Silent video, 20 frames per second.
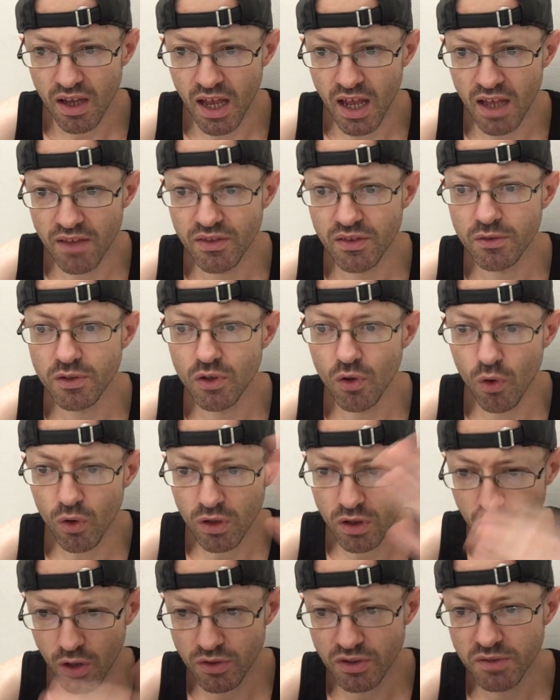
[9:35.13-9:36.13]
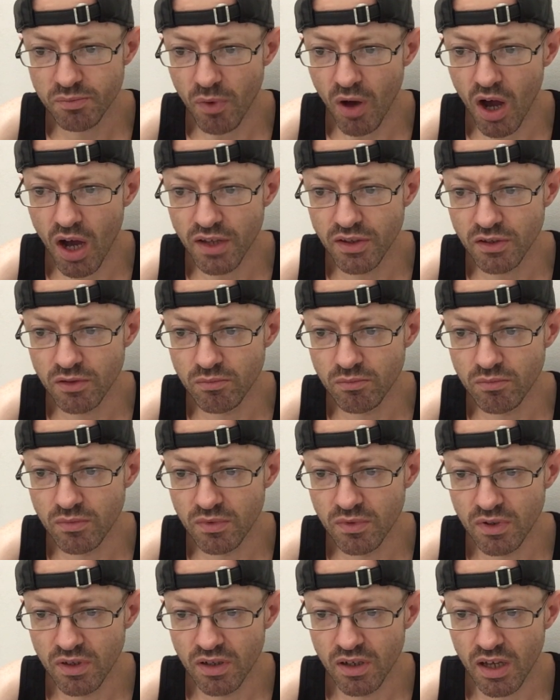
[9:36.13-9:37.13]
And the door closes behind them
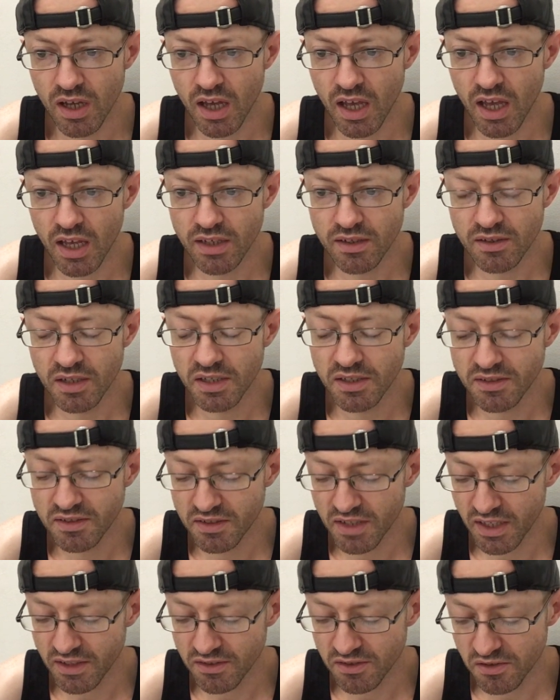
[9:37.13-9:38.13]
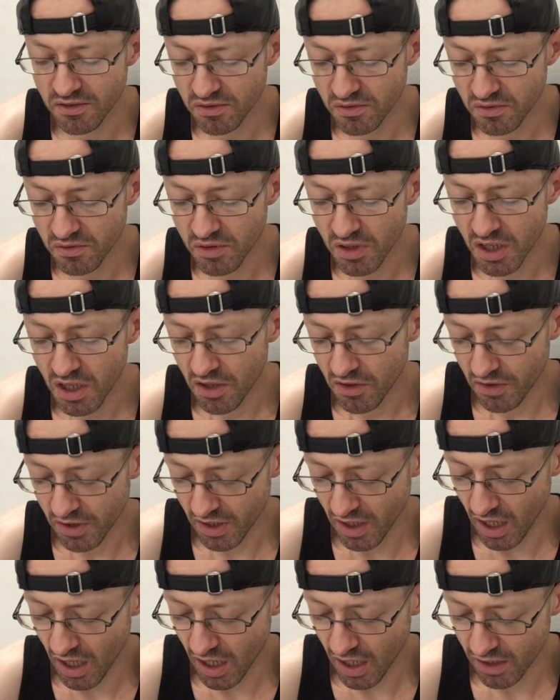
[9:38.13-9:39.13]
and he says to the
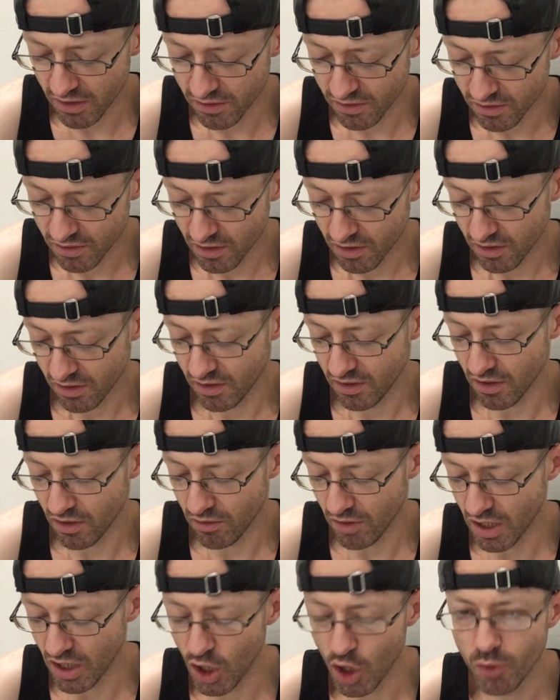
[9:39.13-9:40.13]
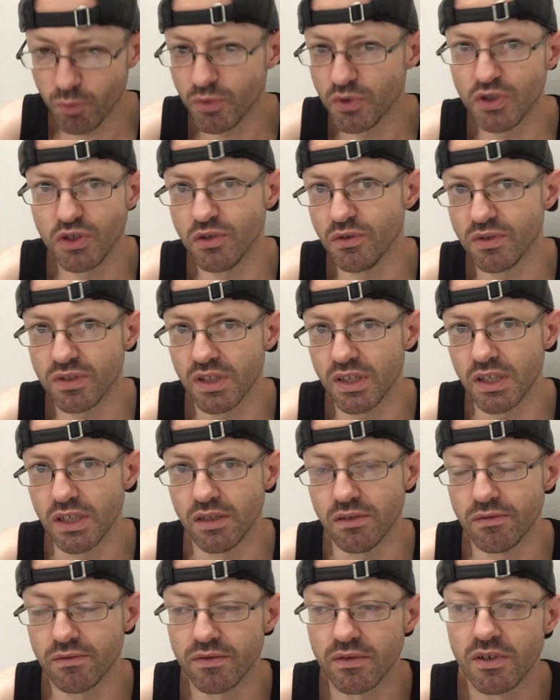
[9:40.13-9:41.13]
guards, you know, I hope you choose to
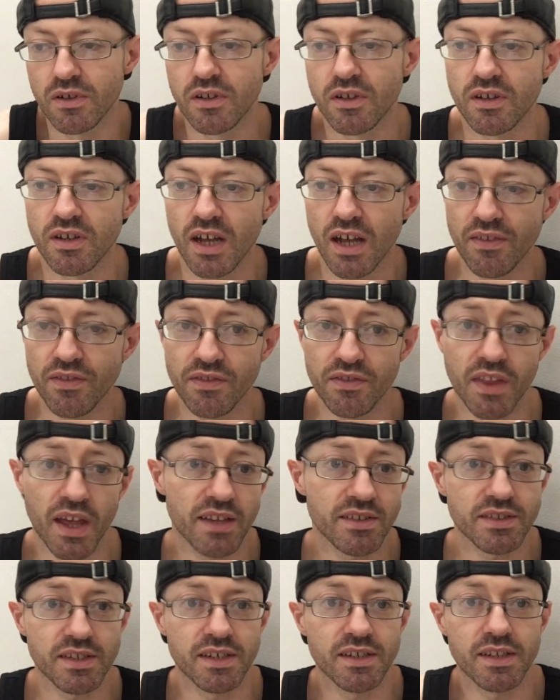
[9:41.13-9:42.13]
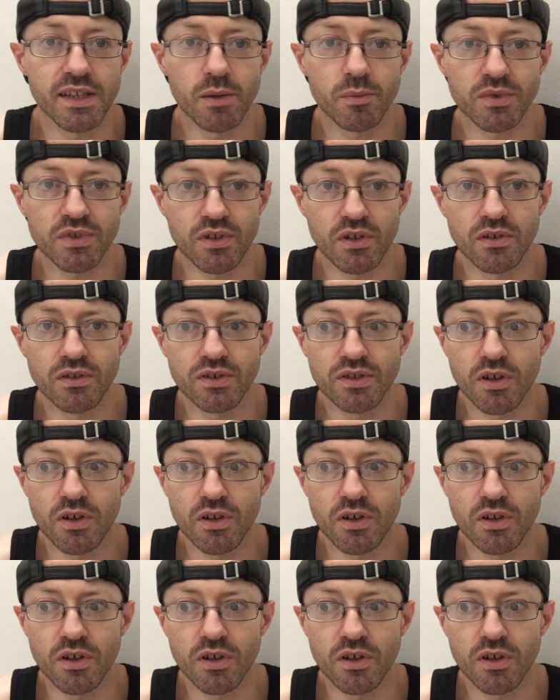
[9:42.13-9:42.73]
live. And that's the end of the episode.